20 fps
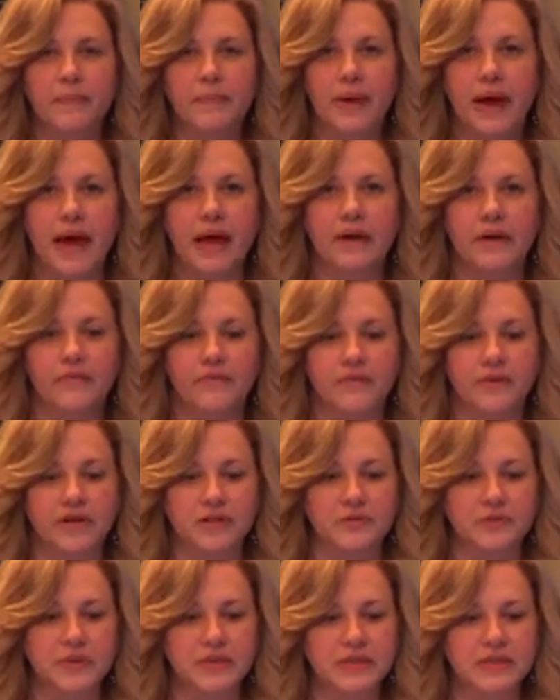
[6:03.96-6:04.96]
patent
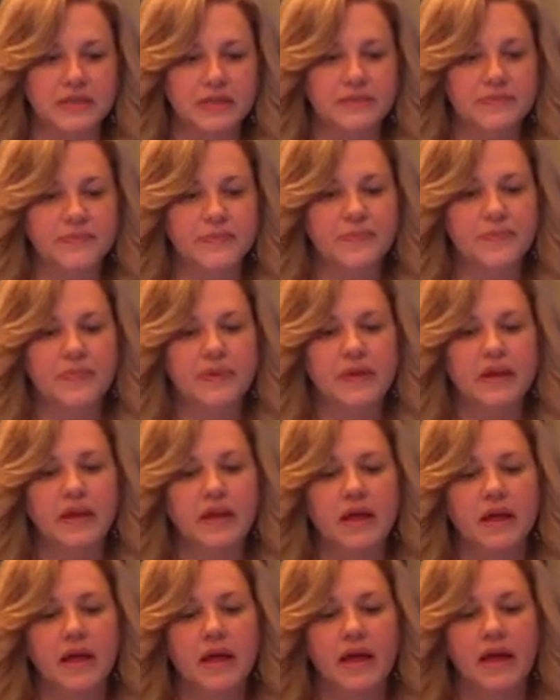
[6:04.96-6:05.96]
infringements.
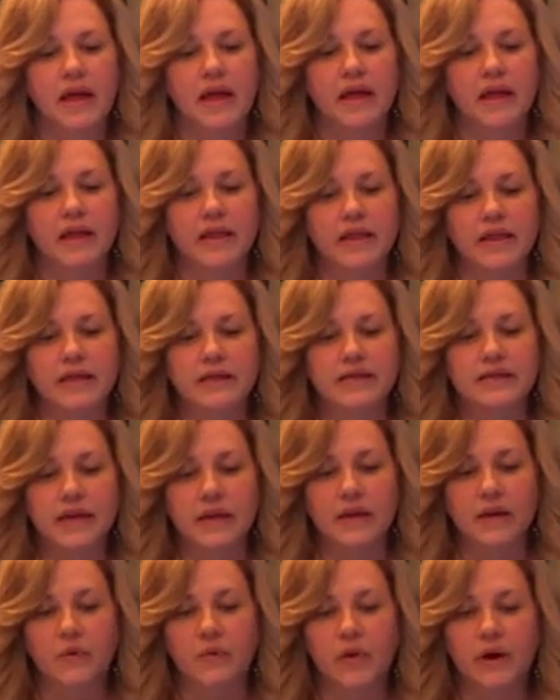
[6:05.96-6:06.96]
The
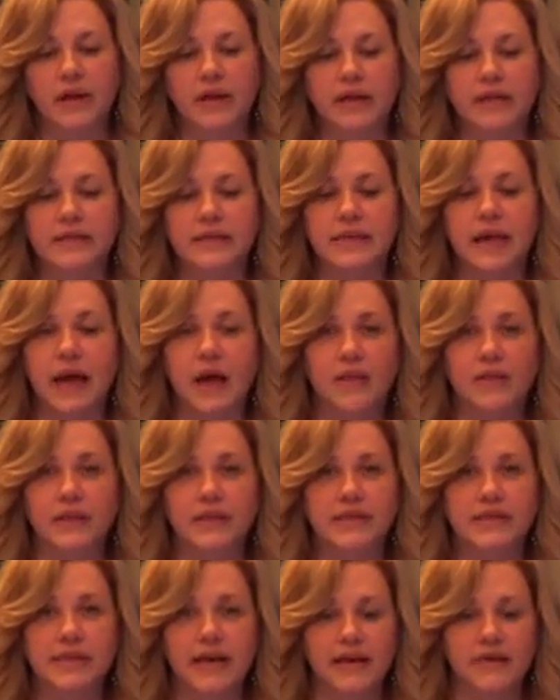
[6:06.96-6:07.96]
second one is health
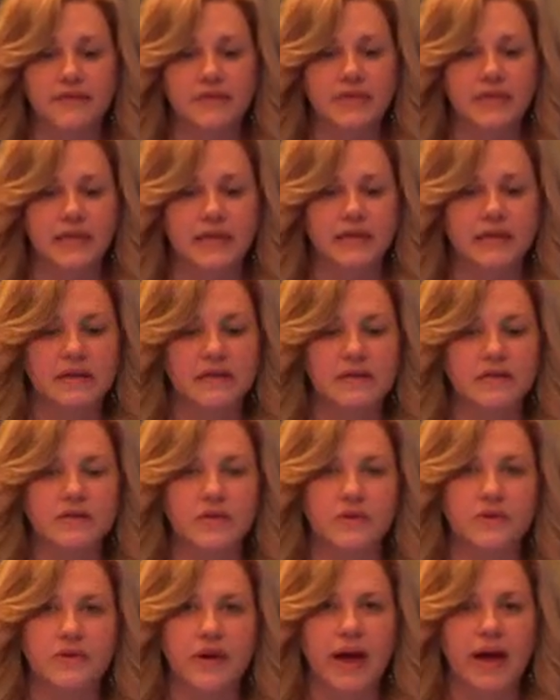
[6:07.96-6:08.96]
and safety. So
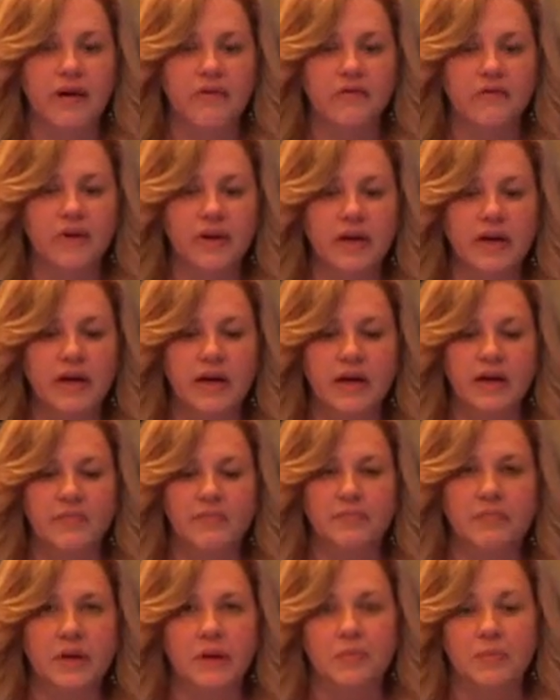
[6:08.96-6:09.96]
you have
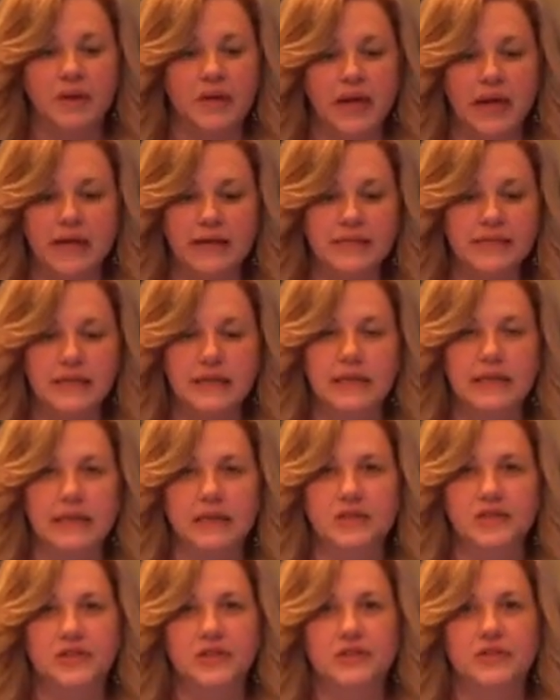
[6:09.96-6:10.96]
BPAs that
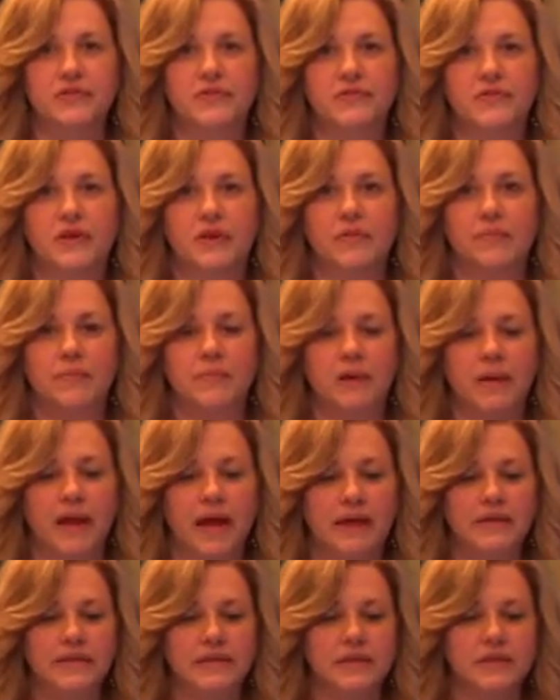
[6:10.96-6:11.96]
leach from
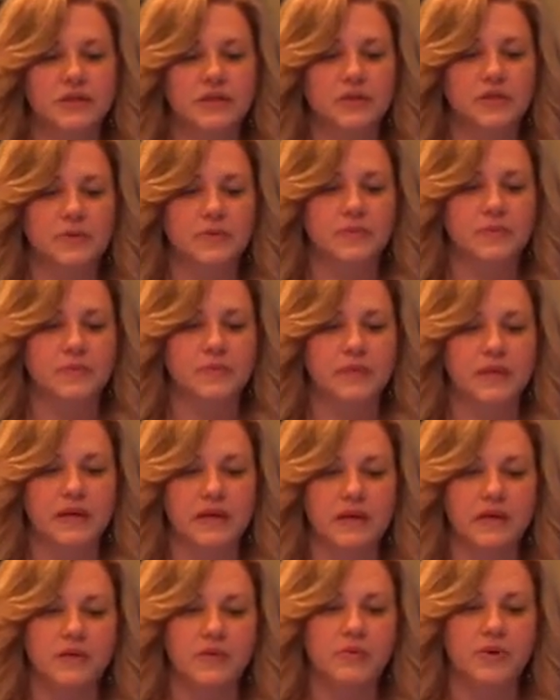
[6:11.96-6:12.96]
plastic tube.
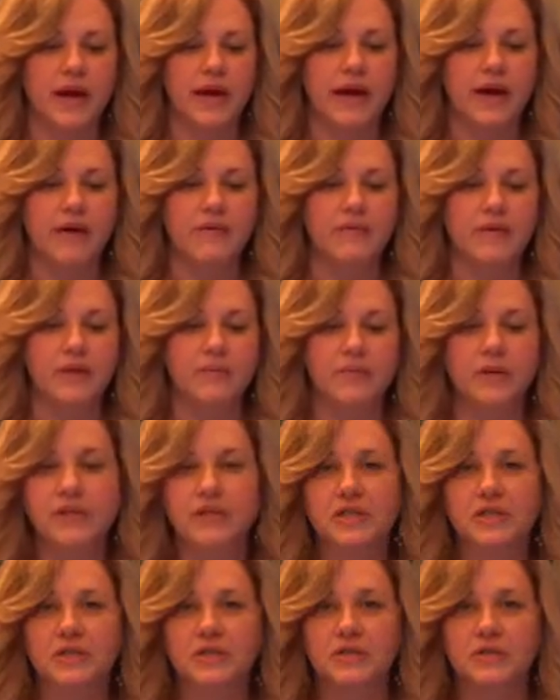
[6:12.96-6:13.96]
You have
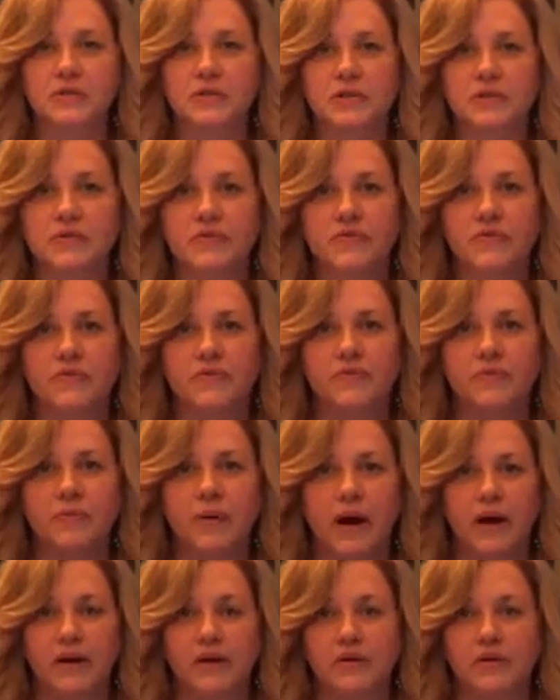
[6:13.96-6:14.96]
emissions
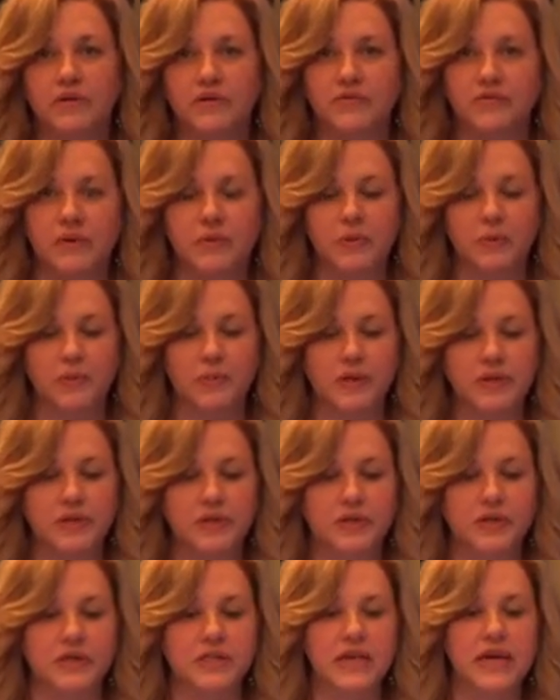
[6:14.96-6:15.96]
particles from the
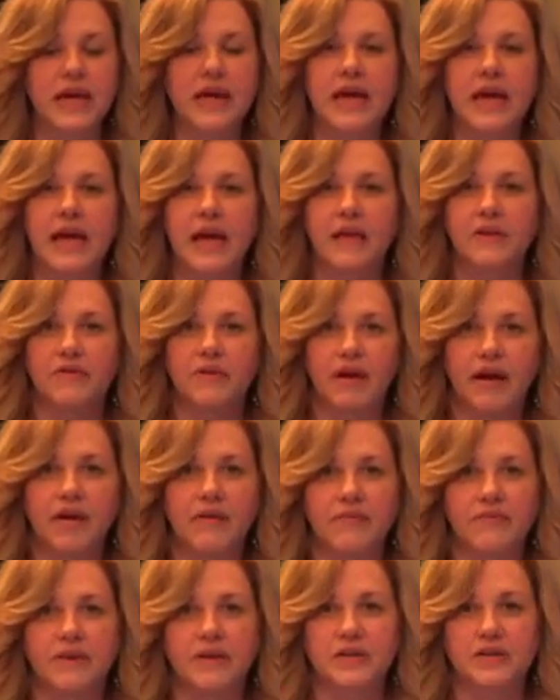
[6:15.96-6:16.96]
printers, and you
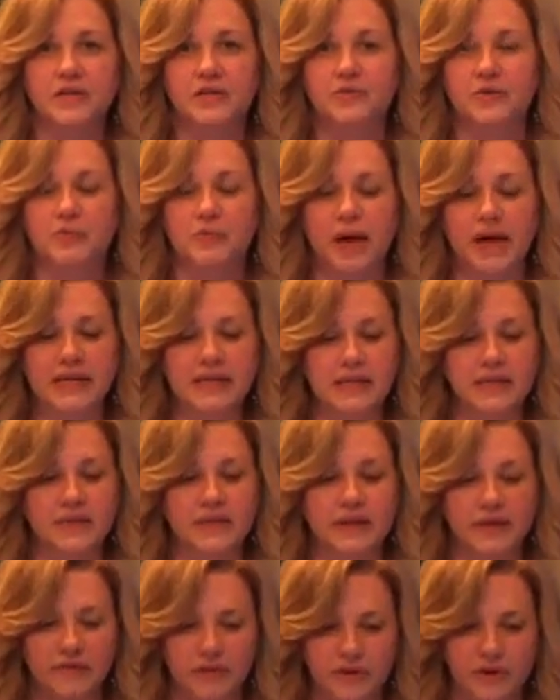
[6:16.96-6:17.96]
have issues with
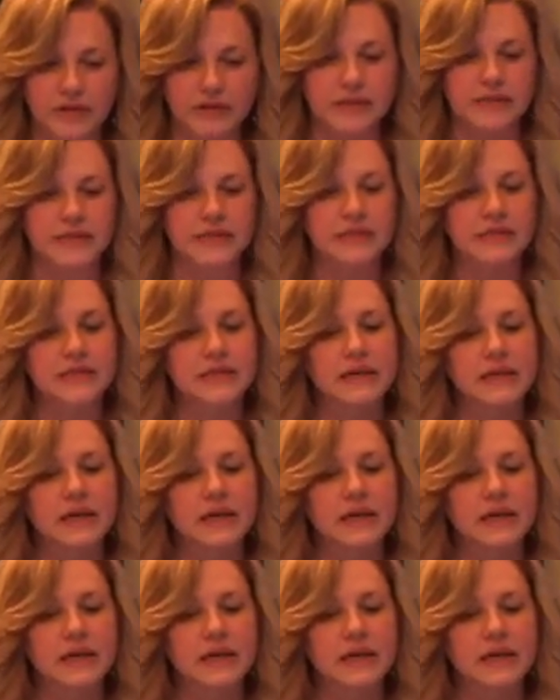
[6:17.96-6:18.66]
bacteria, for instance.